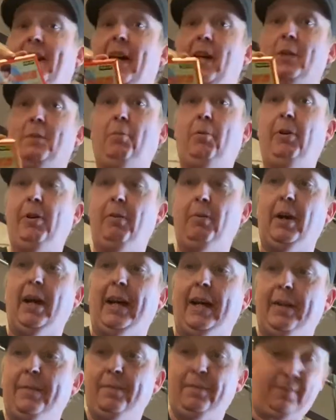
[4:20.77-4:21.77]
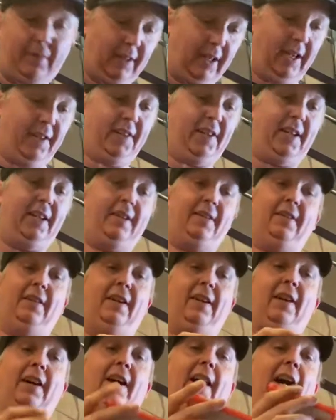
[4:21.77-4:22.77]
It's pretty rad. And then
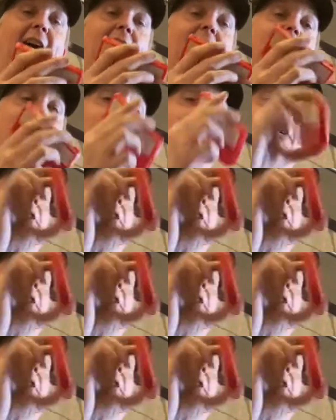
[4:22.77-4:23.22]
I actually